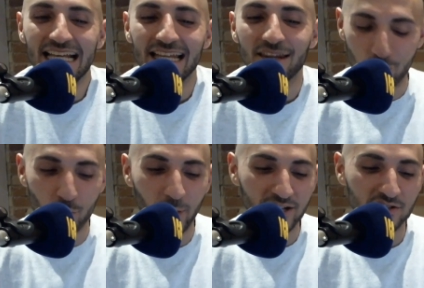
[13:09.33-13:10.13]
the
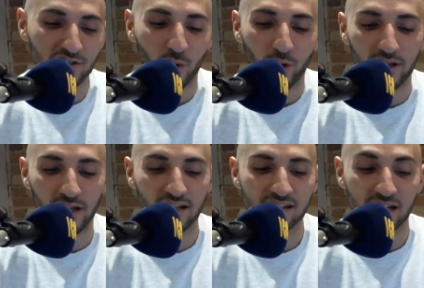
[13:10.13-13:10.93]
Group H story.
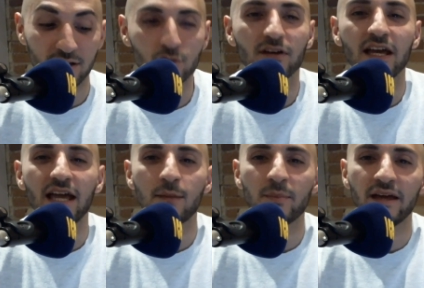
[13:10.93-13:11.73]
Like I said, Juve
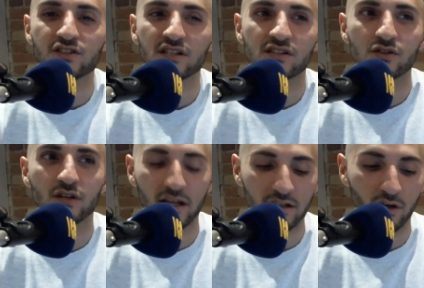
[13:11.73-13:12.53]
and Manchester
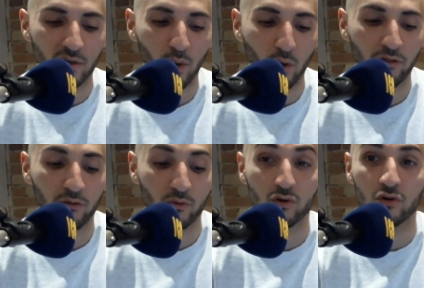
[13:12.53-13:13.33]
United are both
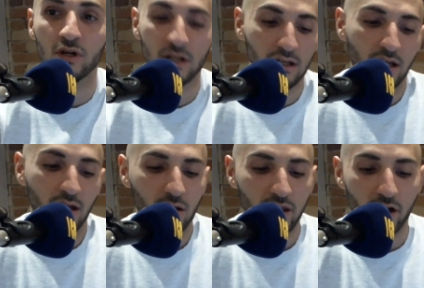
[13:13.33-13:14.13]
through
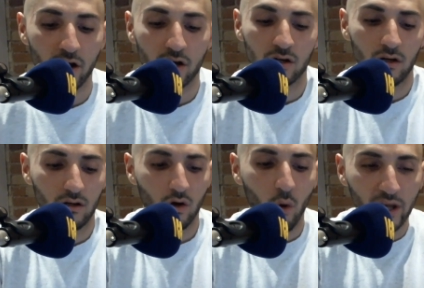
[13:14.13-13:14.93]
they're
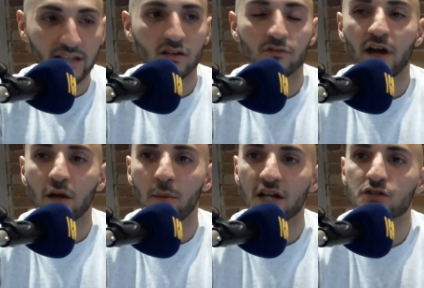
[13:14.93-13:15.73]
going into the final
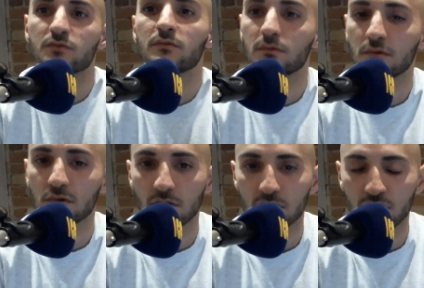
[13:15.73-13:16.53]
match,
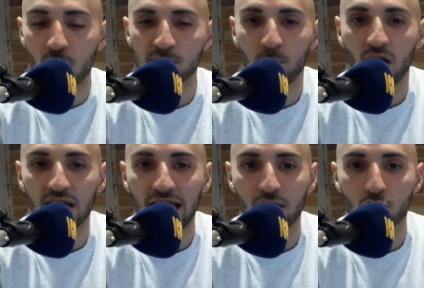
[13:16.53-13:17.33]
top spot
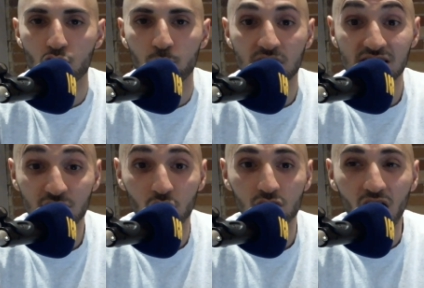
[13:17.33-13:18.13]
in that group,
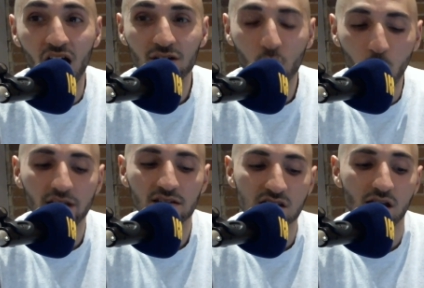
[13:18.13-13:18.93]
still not
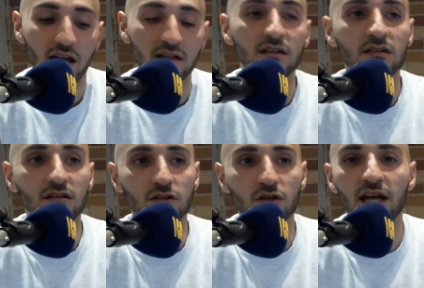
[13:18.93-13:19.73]
quite decided.
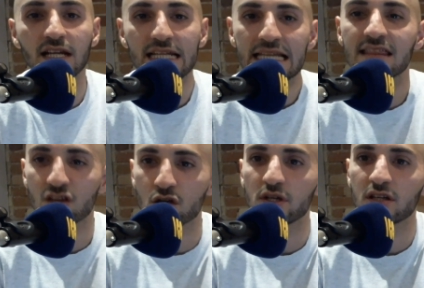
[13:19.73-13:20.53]
United, in
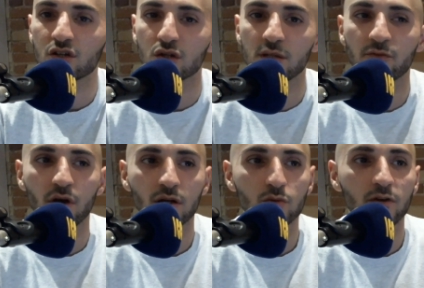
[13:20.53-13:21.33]
theory, could
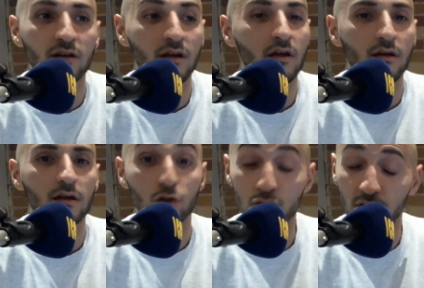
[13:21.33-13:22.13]
leapfrog Juve,
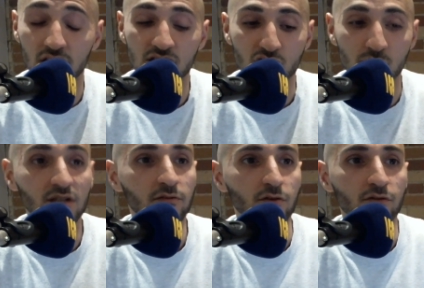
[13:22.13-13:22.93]
Juve, excuse me,
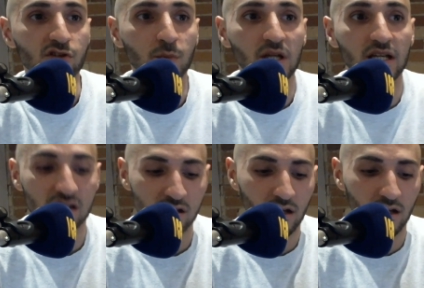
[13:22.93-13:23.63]
for first place.